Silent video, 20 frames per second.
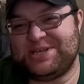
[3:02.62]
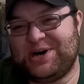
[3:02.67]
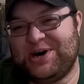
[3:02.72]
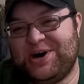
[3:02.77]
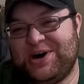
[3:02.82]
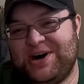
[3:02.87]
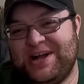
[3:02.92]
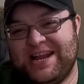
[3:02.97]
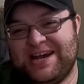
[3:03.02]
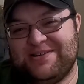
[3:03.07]

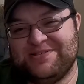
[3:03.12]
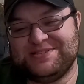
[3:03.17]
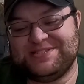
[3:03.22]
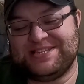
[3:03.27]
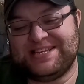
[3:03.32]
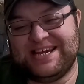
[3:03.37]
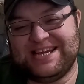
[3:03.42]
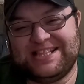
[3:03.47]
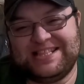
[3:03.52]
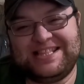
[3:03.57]
saw, and I
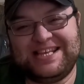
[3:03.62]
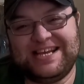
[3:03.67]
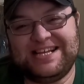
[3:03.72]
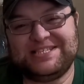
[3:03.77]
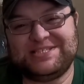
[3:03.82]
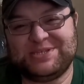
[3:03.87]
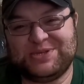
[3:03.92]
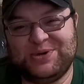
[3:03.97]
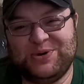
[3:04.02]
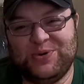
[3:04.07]
was like,
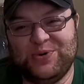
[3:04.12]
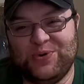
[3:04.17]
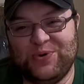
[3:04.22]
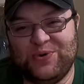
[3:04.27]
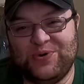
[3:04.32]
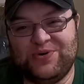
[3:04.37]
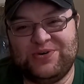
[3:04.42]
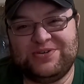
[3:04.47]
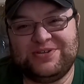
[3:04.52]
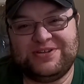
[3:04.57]
that's
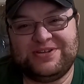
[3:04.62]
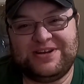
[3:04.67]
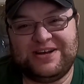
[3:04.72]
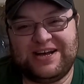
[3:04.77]
cool.